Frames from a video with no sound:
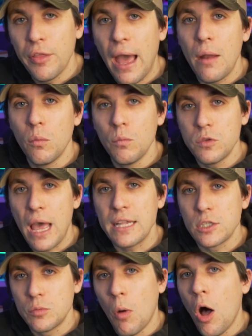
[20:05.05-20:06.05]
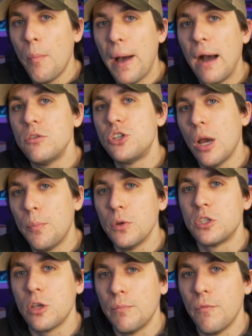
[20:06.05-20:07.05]
that small pouch up
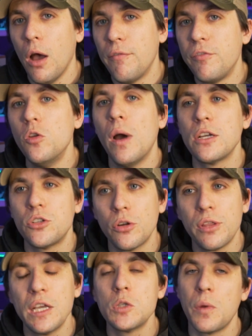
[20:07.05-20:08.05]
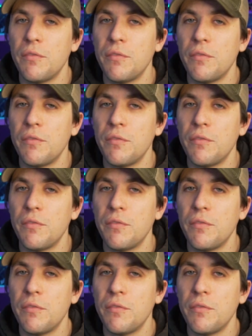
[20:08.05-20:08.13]
with a few extra things.